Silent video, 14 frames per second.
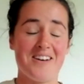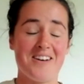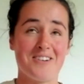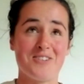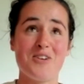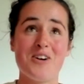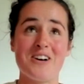
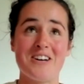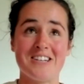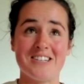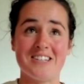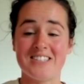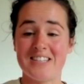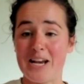got
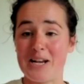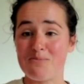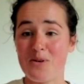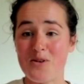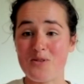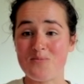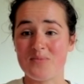a sailing
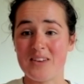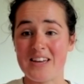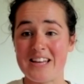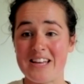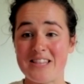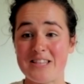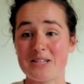boat,
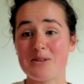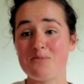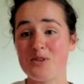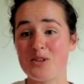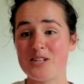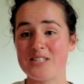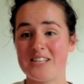and the
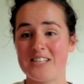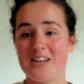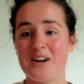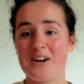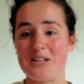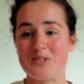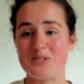community that
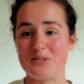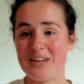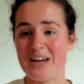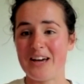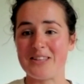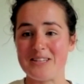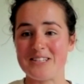I sort of
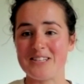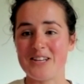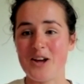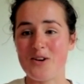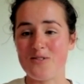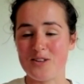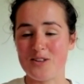gathered
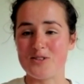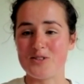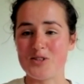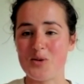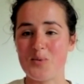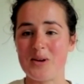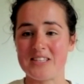over those
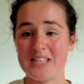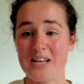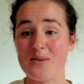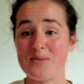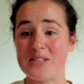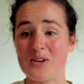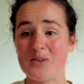2 weeks that I
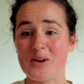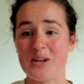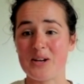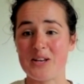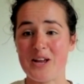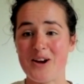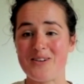was in Gran
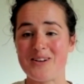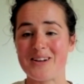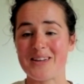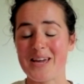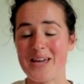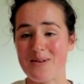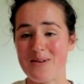Canaria
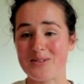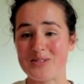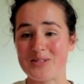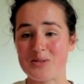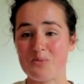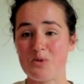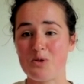came out to
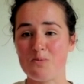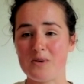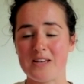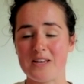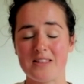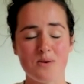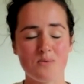support me,
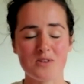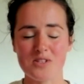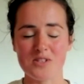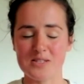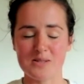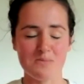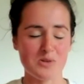and they were
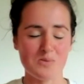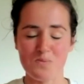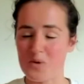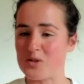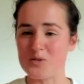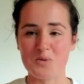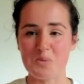just the most
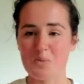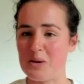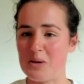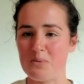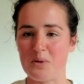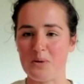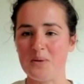beautiful
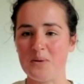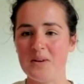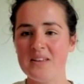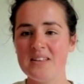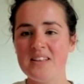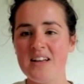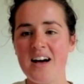people.
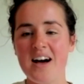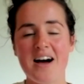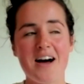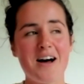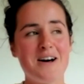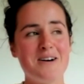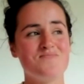
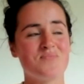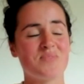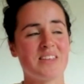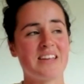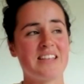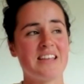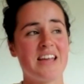And
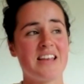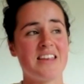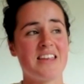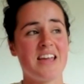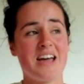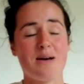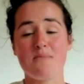then,
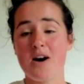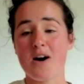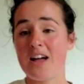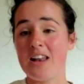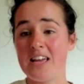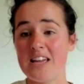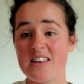yeah, a
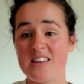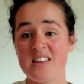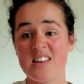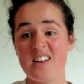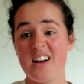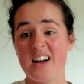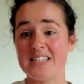mile in,
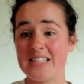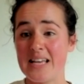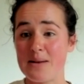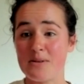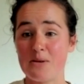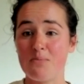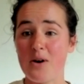I
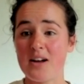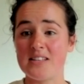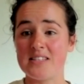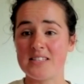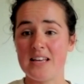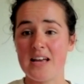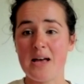said goodbye
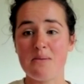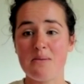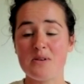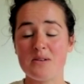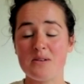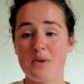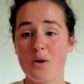to them,
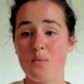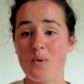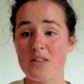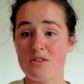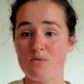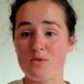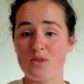and my
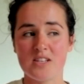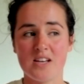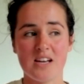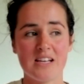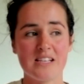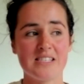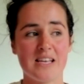weather router
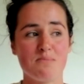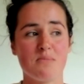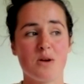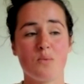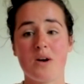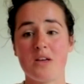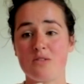had sent
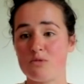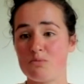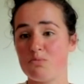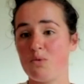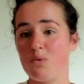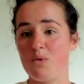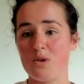my weather
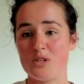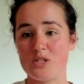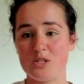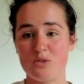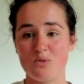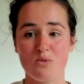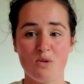report onto
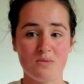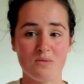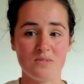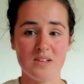the wrong